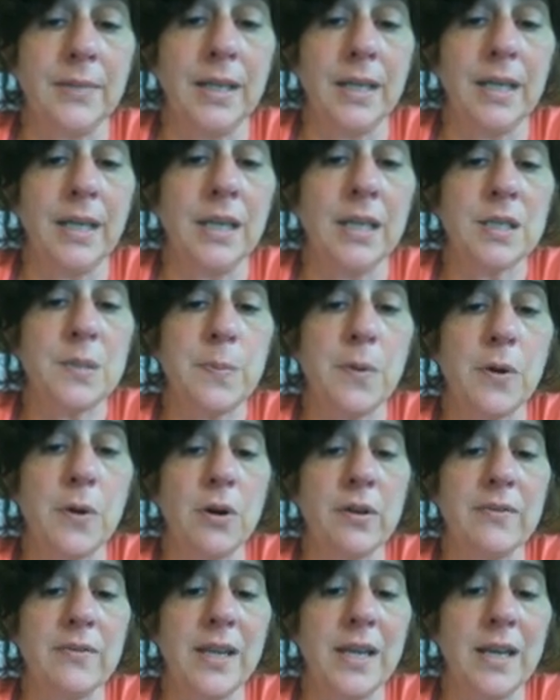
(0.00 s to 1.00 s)
is
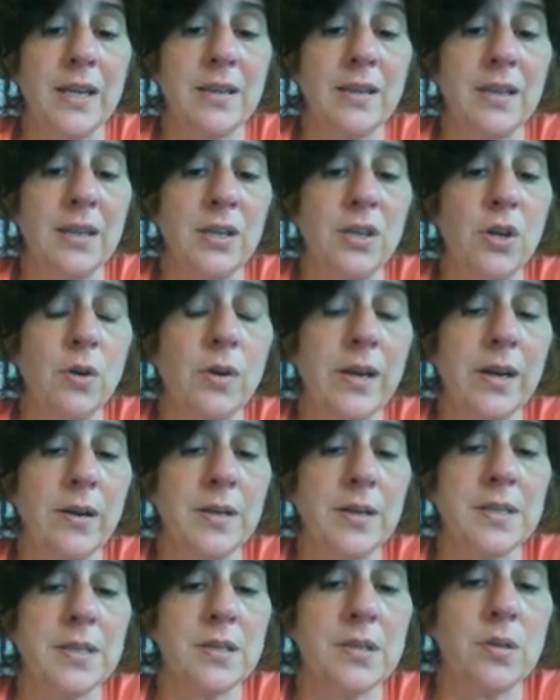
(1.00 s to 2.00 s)
part of the
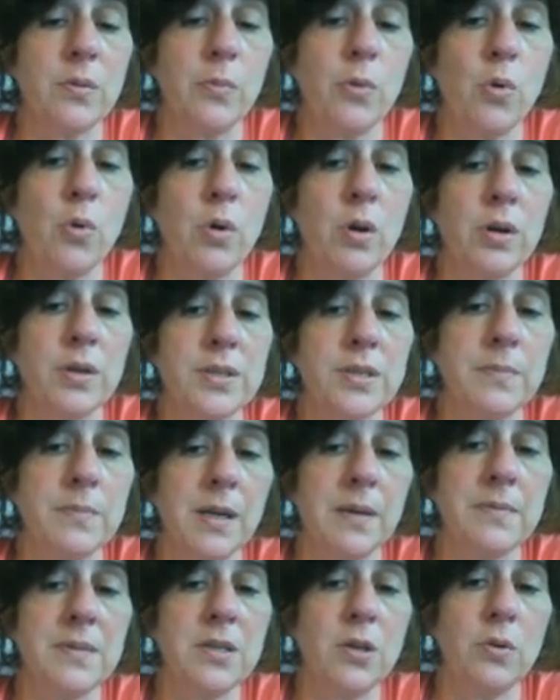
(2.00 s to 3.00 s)
urinary system, or
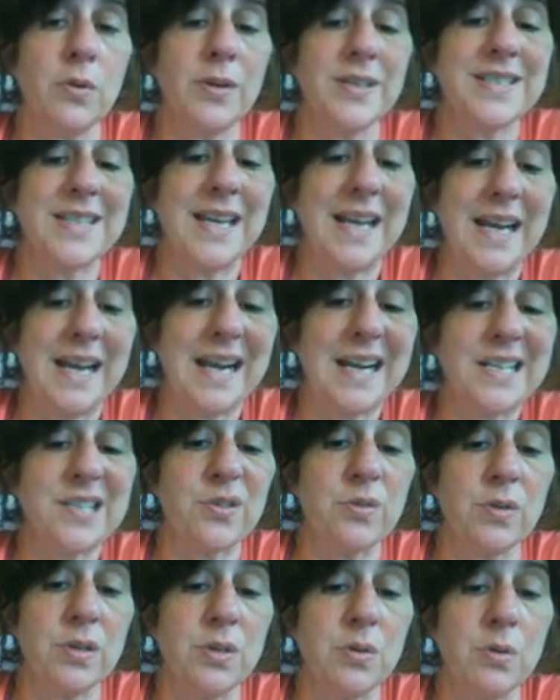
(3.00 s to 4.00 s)
sometimes known as the
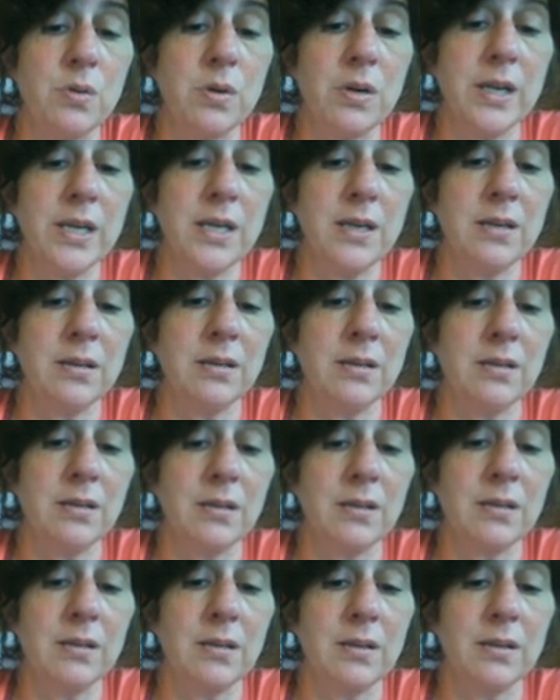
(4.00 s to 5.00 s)
excretory
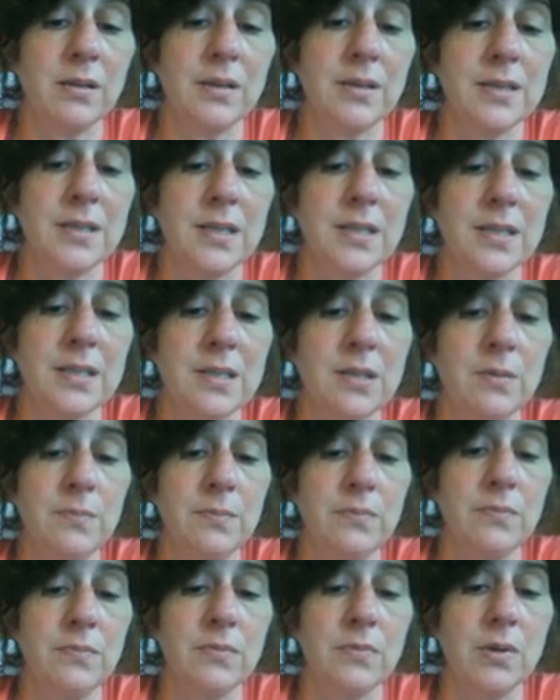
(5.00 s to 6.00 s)
system.
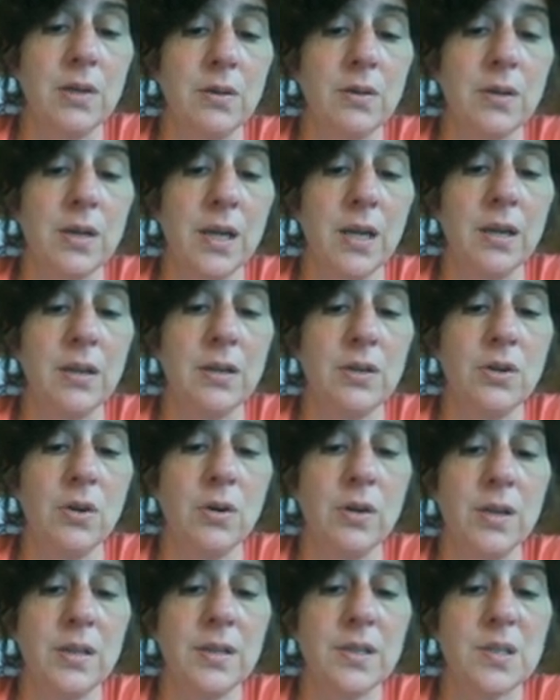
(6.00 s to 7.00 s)
Okay,
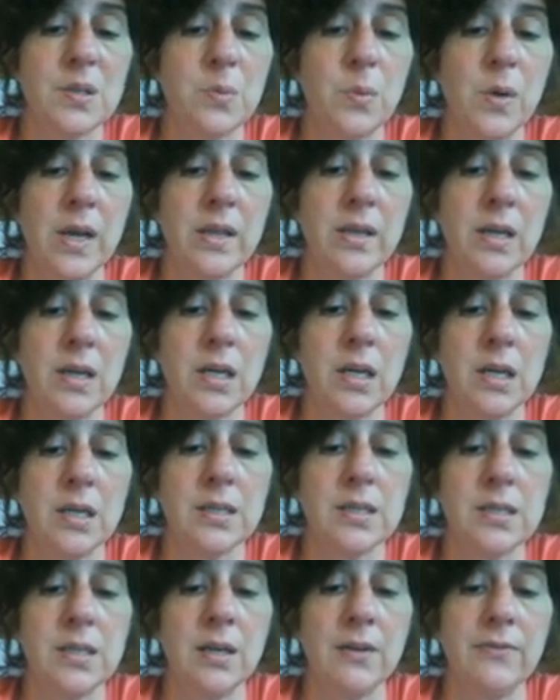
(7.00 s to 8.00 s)
urine, sweat, that kind
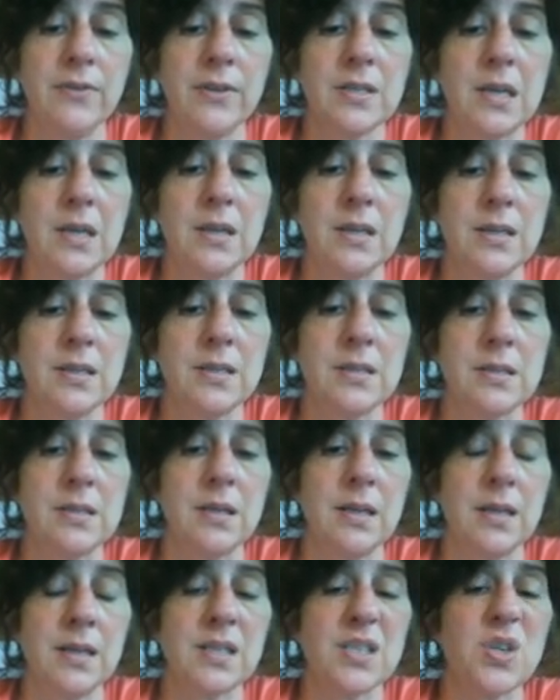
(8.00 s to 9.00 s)
of stuff is
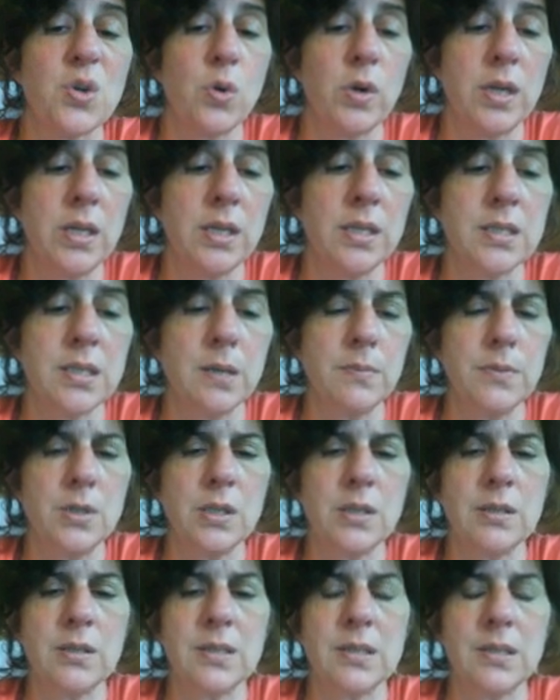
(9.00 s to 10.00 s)
excreted
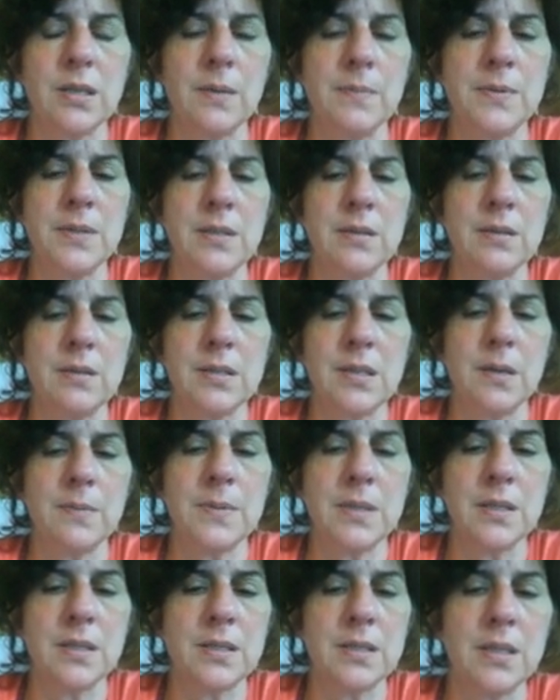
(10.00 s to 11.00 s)

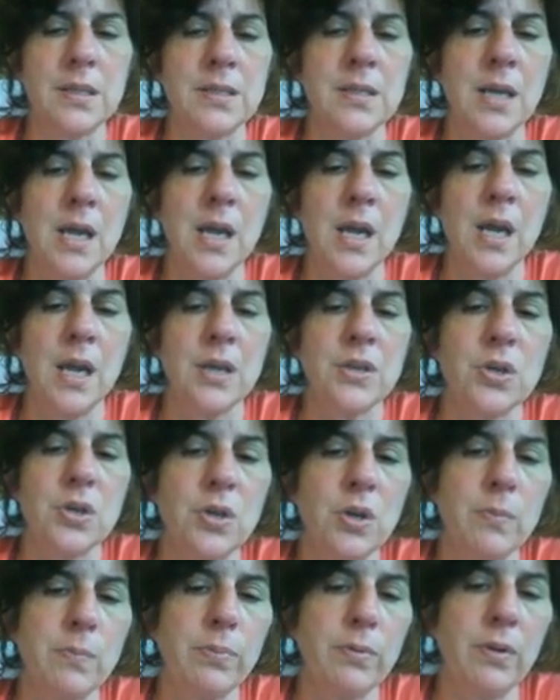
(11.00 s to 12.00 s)
substances. So
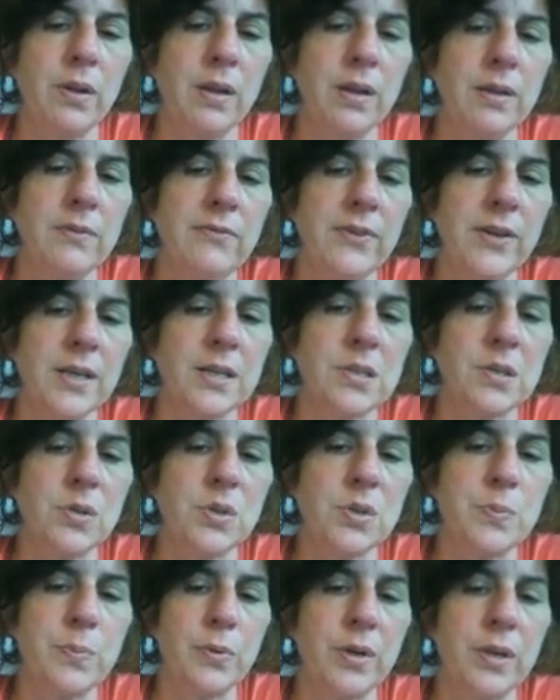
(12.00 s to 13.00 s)
your blood
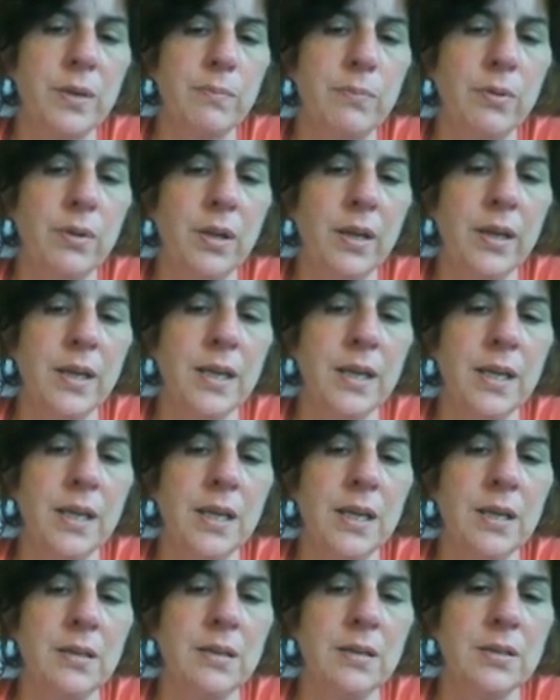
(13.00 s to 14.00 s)
vessels bring blood
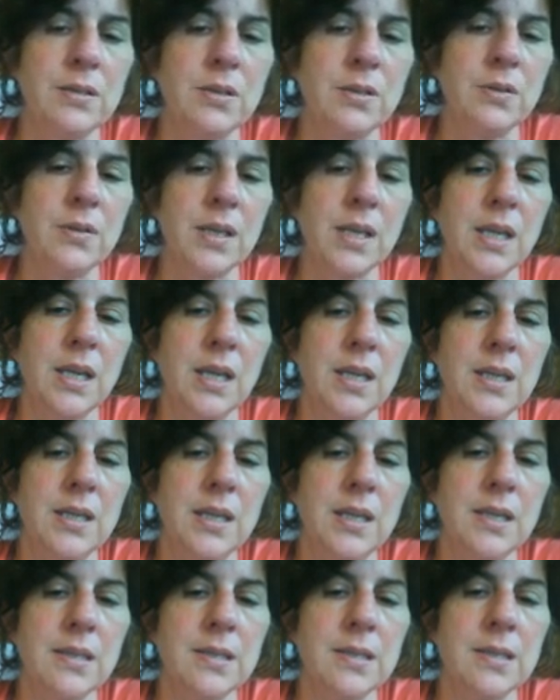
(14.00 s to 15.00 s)
in to the
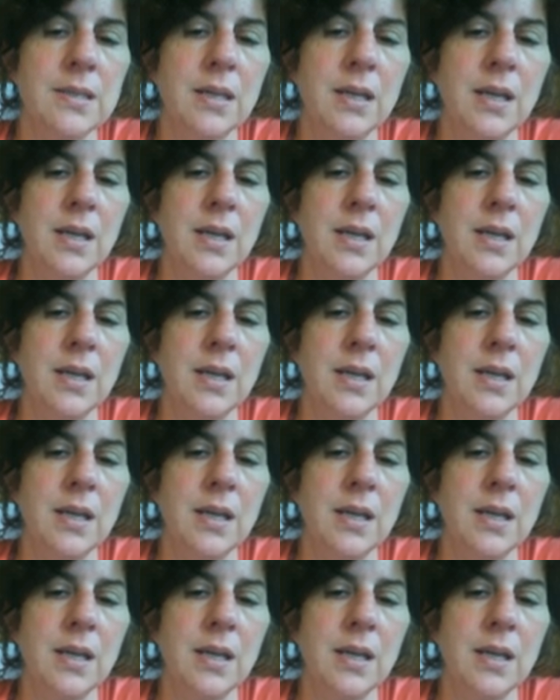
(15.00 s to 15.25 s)
kidneys,